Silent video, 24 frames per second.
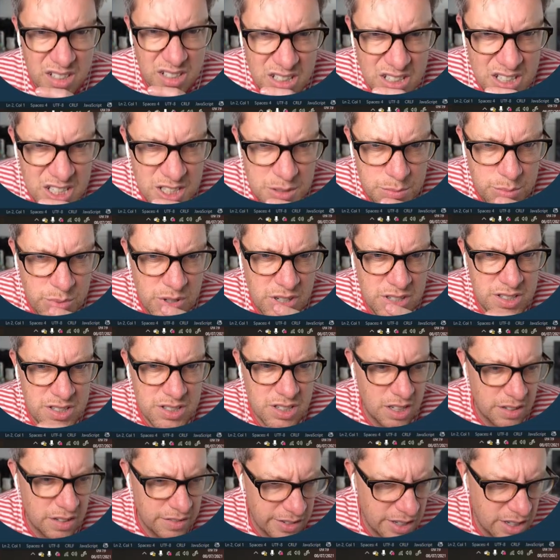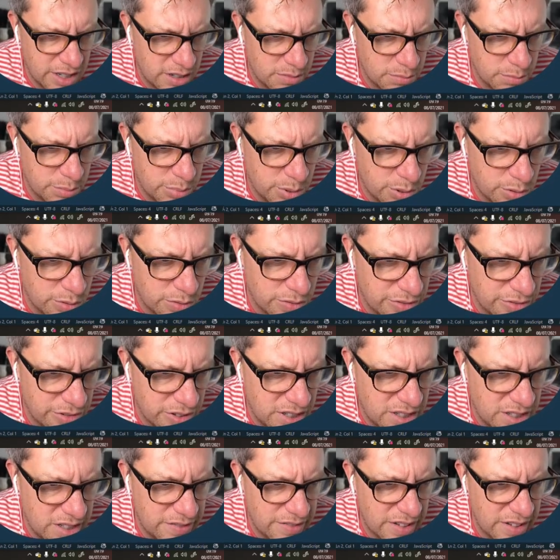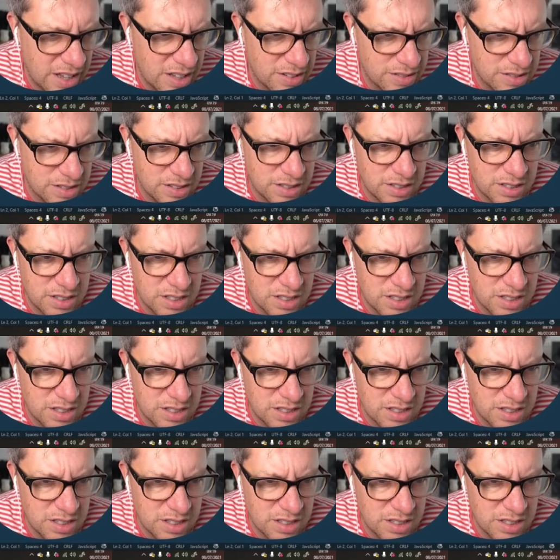Express server on port 3000.